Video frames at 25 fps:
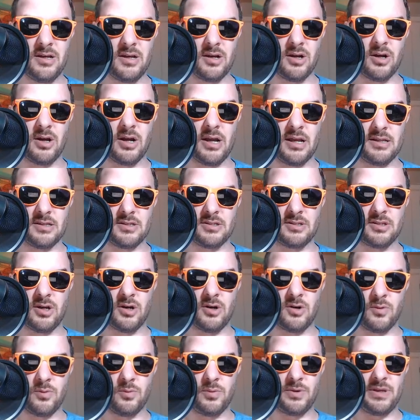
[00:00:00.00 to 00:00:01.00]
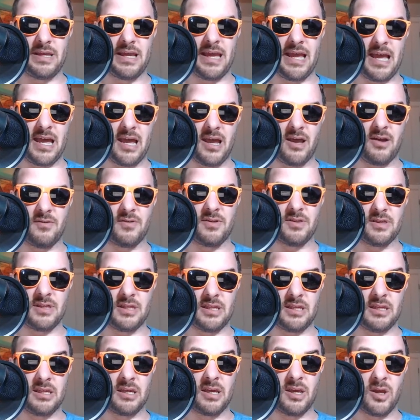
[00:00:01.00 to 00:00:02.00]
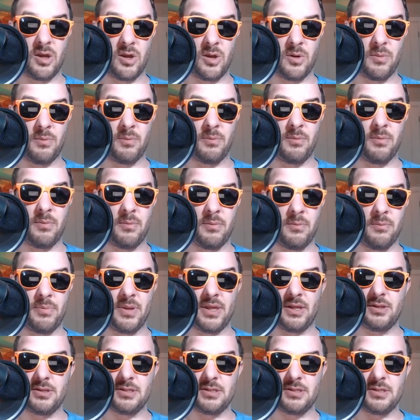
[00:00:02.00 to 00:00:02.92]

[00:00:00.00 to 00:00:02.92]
All right, so we have the Bills